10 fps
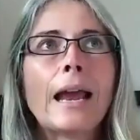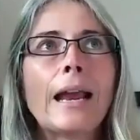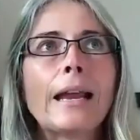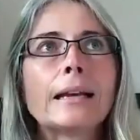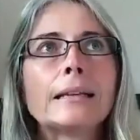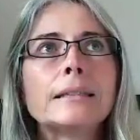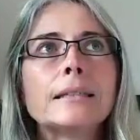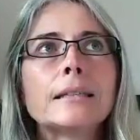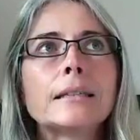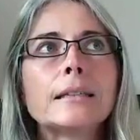
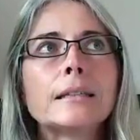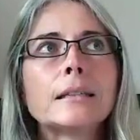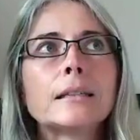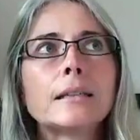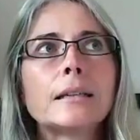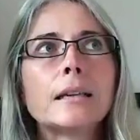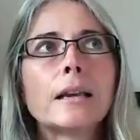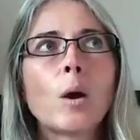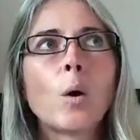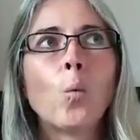And
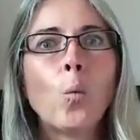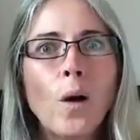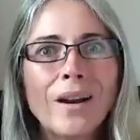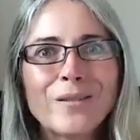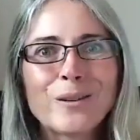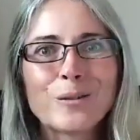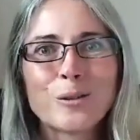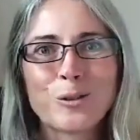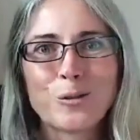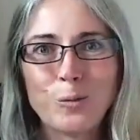one of
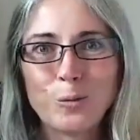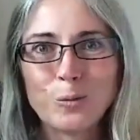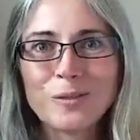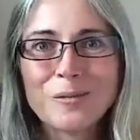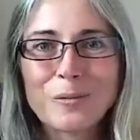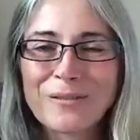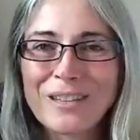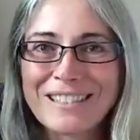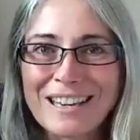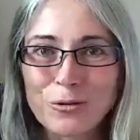those tools, one of
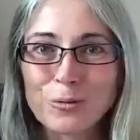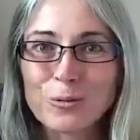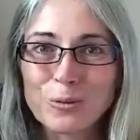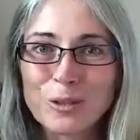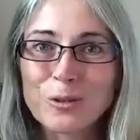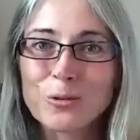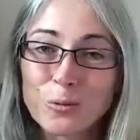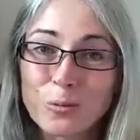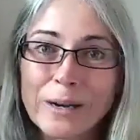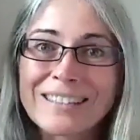these natural tools in your
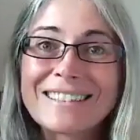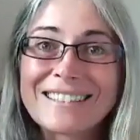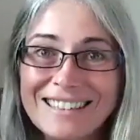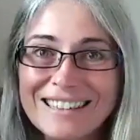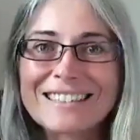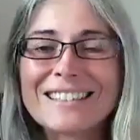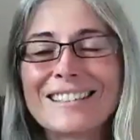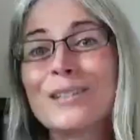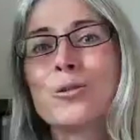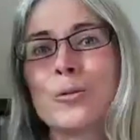toolbox is
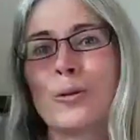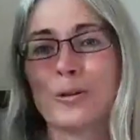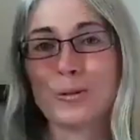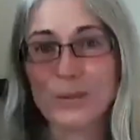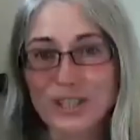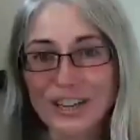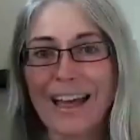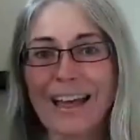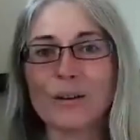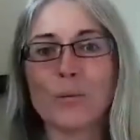essential oils, which
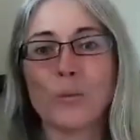again,